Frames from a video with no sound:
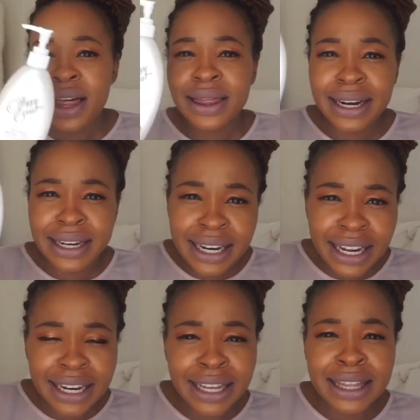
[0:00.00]
then
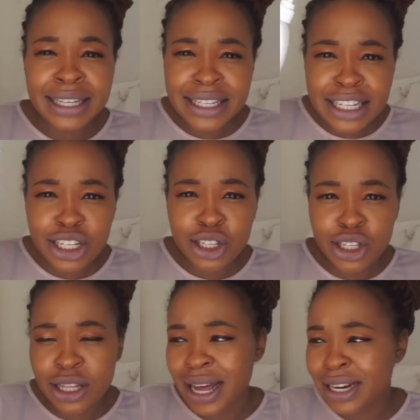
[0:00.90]
clearly this needs
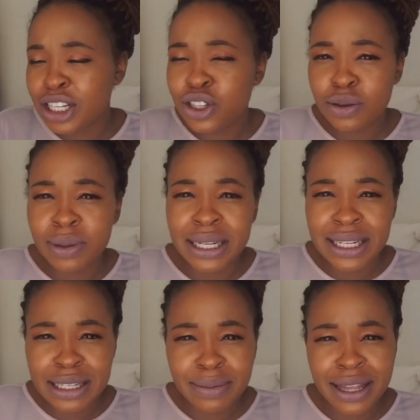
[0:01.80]
to be a
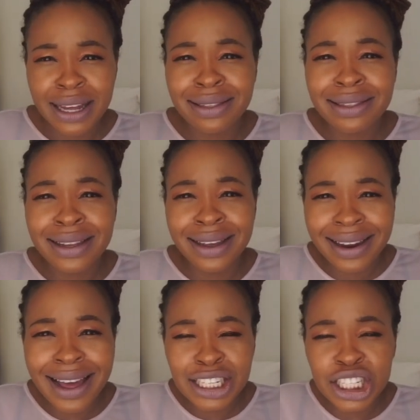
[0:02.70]
testament that it
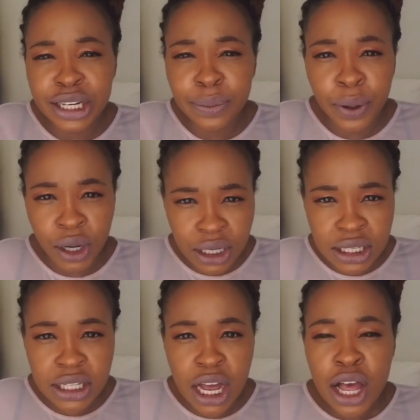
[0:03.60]
actually works.